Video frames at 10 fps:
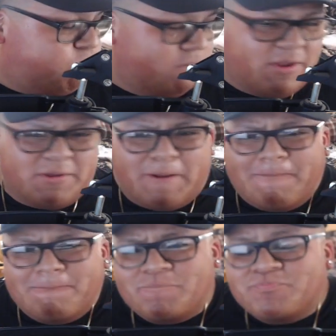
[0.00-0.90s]
There you
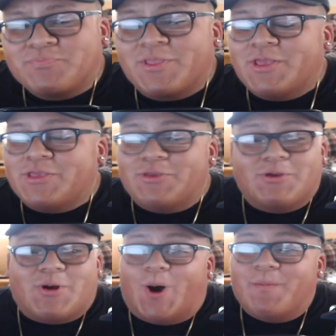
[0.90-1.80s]
go. You can
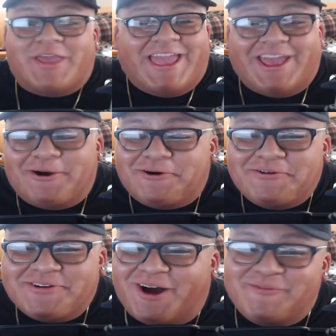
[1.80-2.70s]
call me
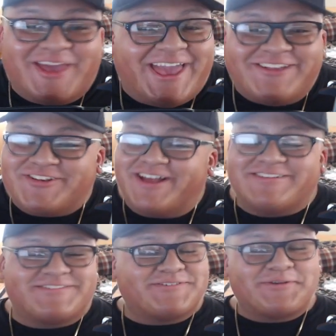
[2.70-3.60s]
Heel, call me
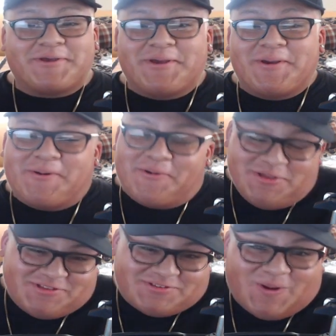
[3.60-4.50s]
HS, or
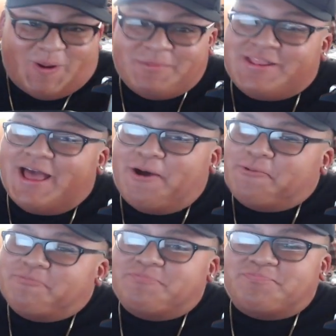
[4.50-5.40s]
you can just call me
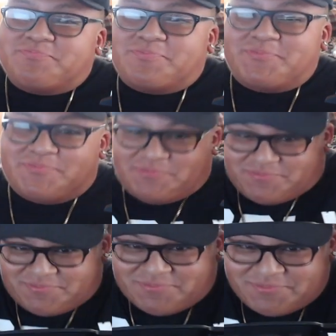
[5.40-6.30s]
now
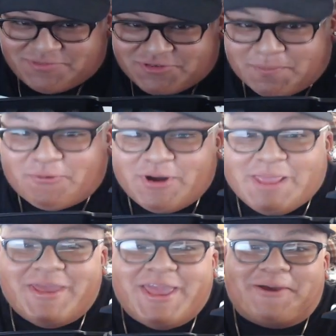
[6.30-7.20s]

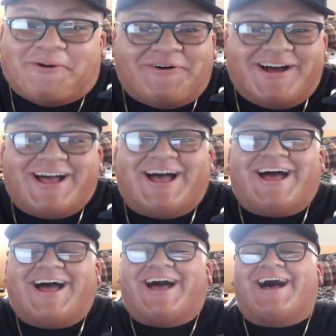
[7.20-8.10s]
Supreme Heel.
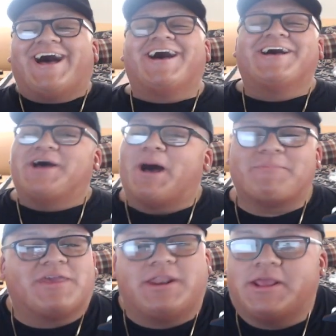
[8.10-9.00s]
I'm
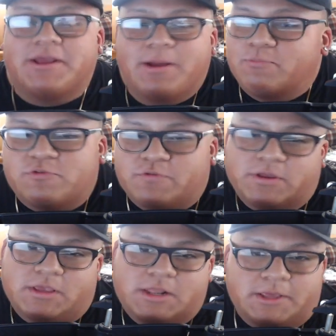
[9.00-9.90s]
kidding. I'm just
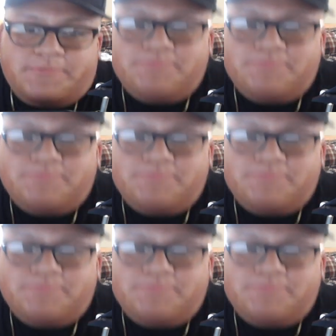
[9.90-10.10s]
fucking kidding.